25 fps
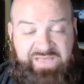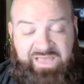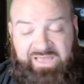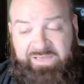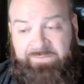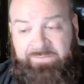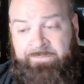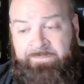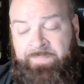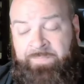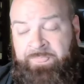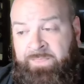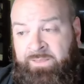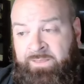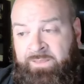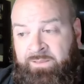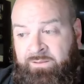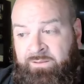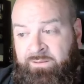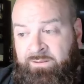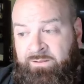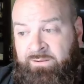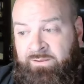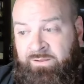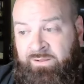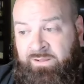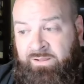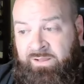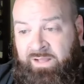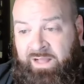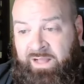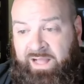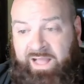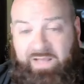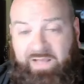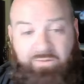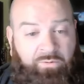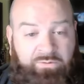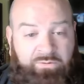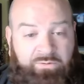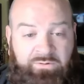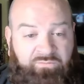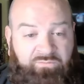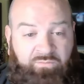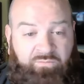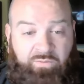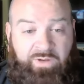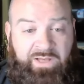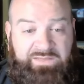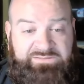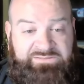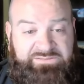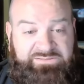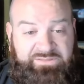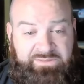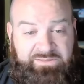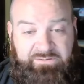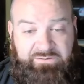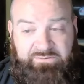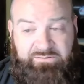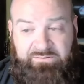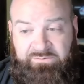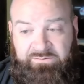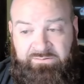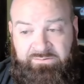game, I wouldn't have watched it.